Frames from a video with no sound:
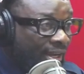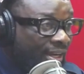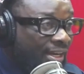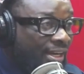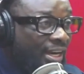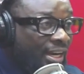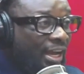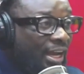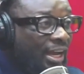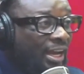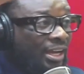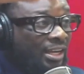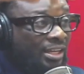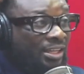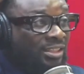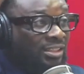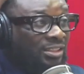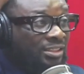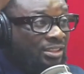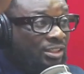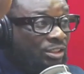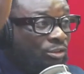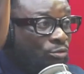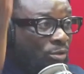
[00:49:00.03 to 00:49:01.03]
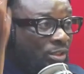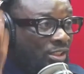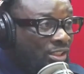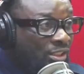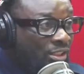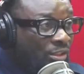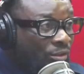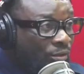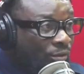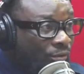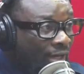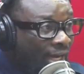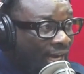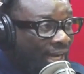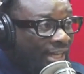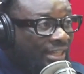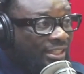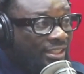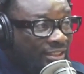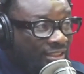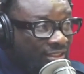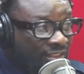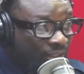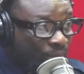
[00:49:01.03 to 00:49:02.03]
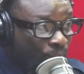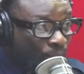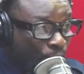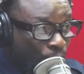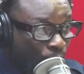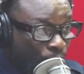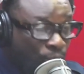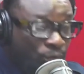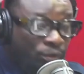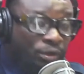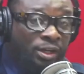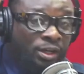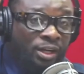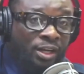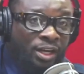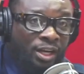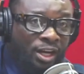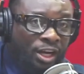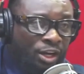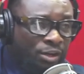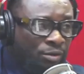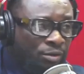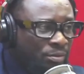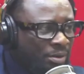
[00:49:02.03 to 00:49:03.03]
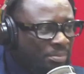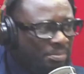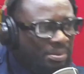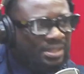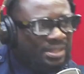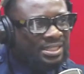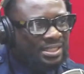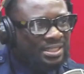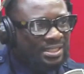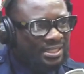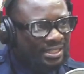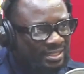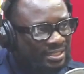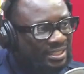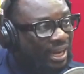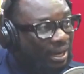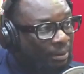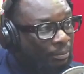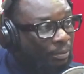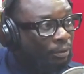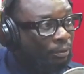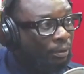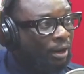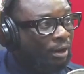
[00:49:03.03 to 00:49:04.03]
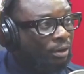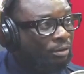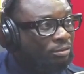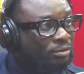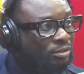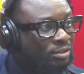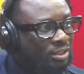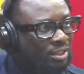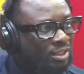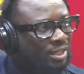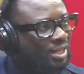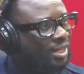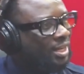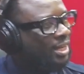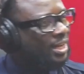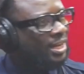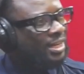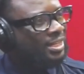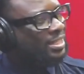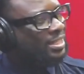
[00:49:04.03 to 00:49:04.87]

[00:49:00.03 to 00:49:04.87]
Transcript: na situation no agensamo and but this time around it